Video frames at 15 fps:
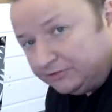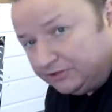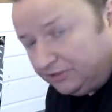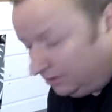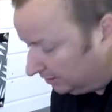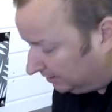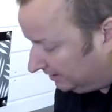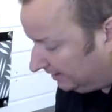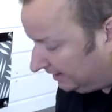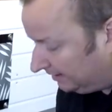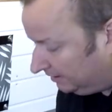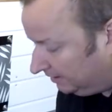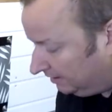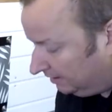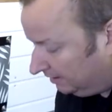circuit
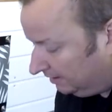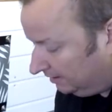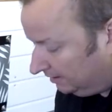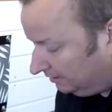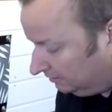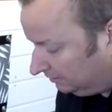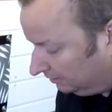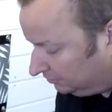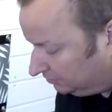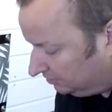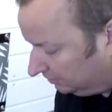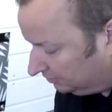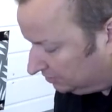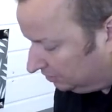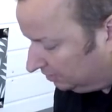again. No
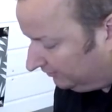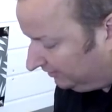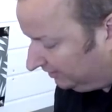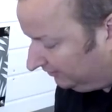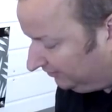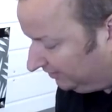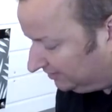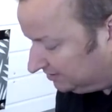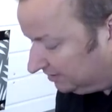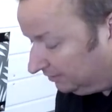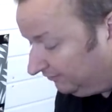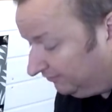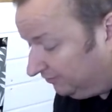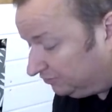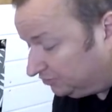sign of anything, so
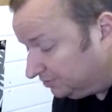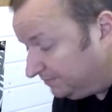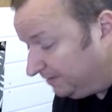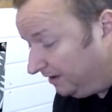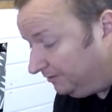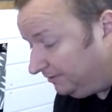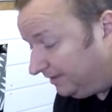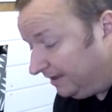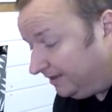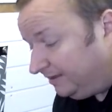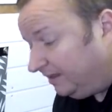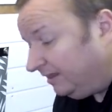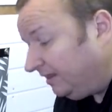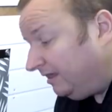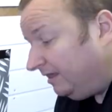the fuse is blown again.
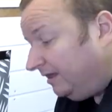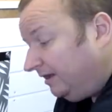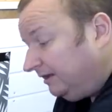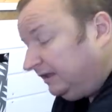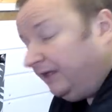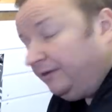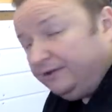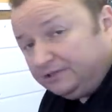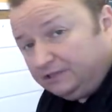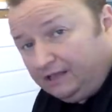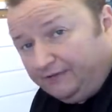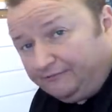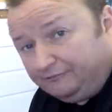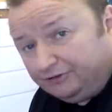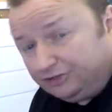There is
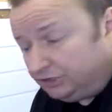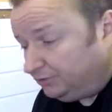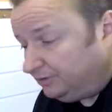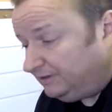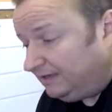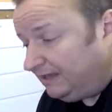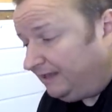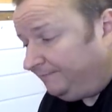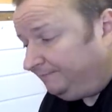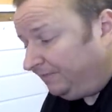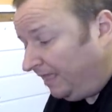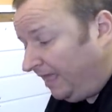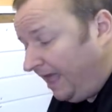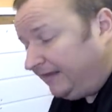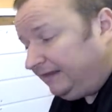another issue in there,
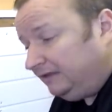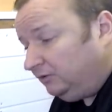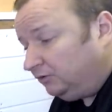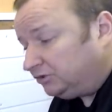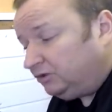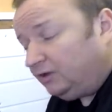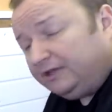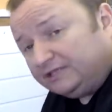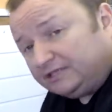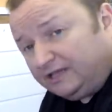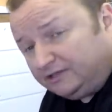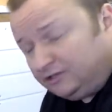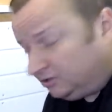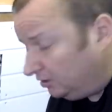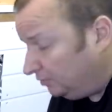and it looks like it's
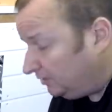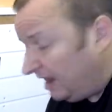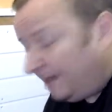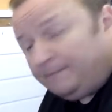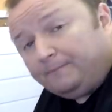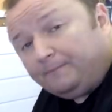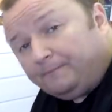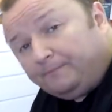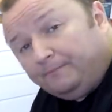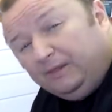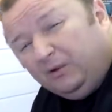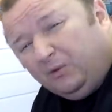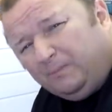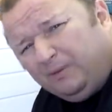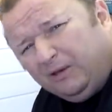something to do with that
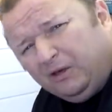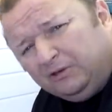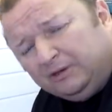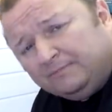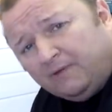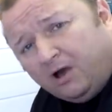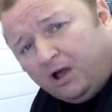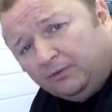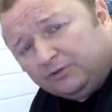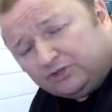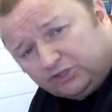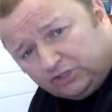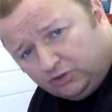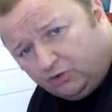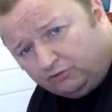little burning mark which
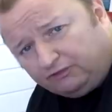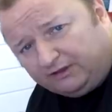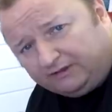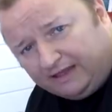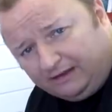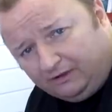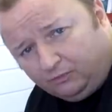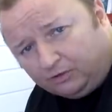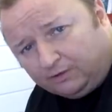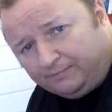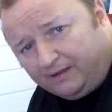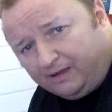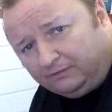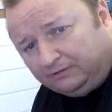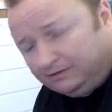I saw around that little
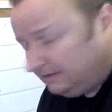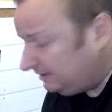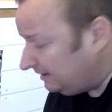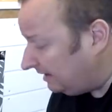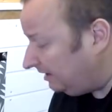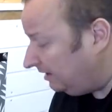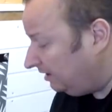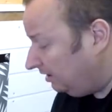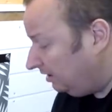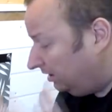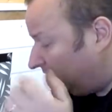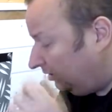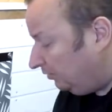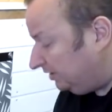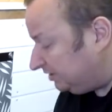component in there,
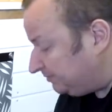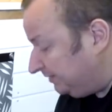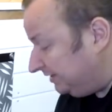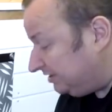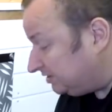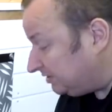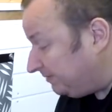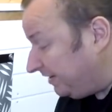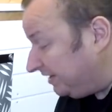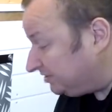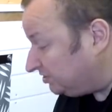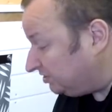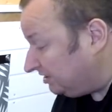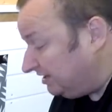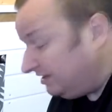which means that
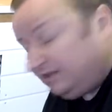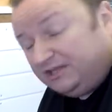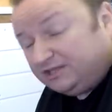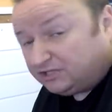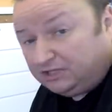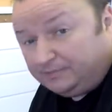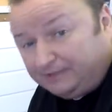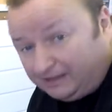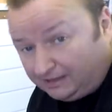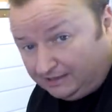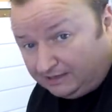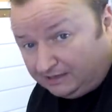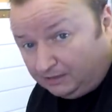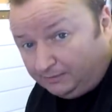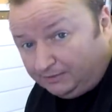basically it's going to be
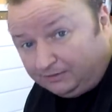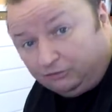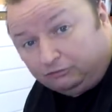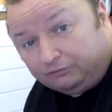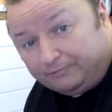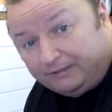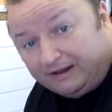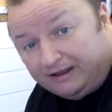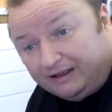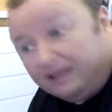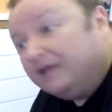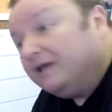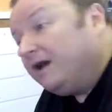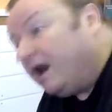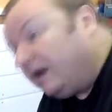uneconomical to repair.
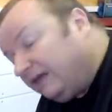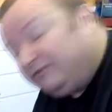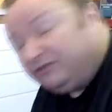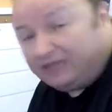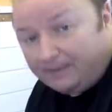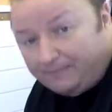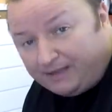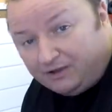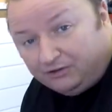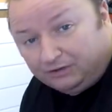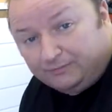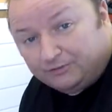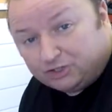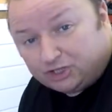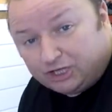I'll have to get back onto
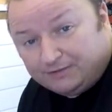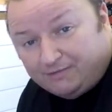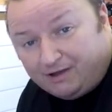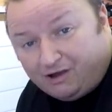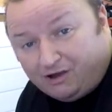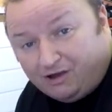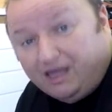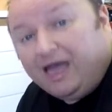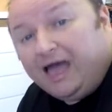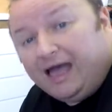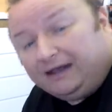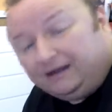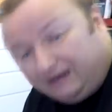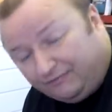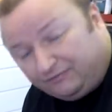Machine Mart,
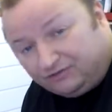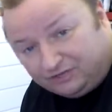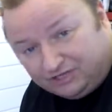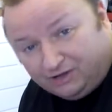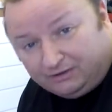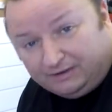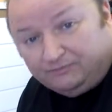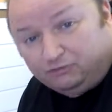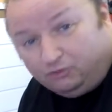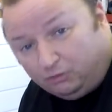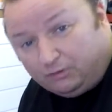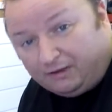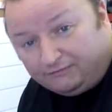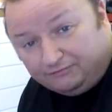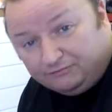and I'll have to tell them to
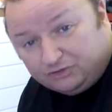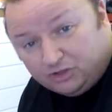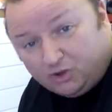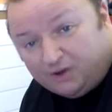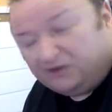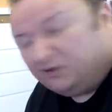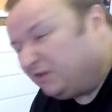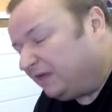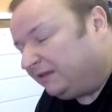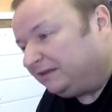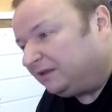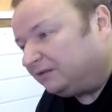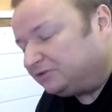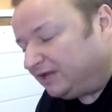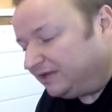order one from China, although they
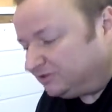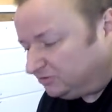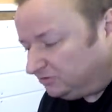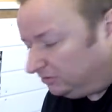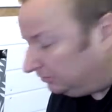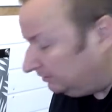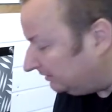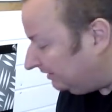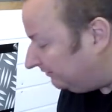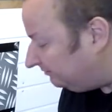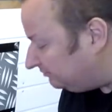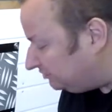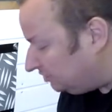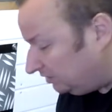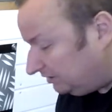don't take too long to come
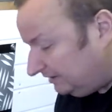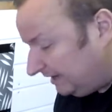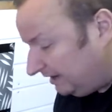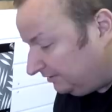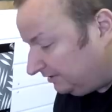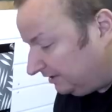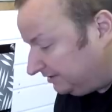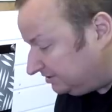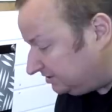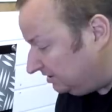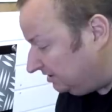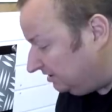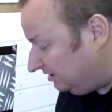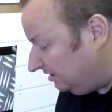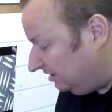from China nowadays.
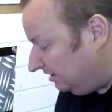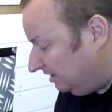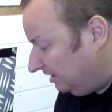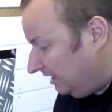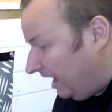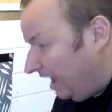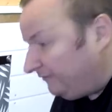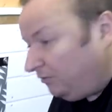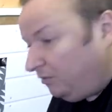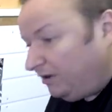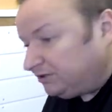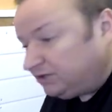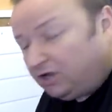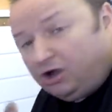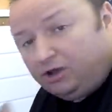
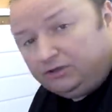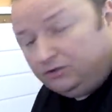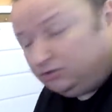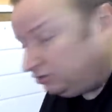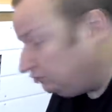Otherwise I can't use the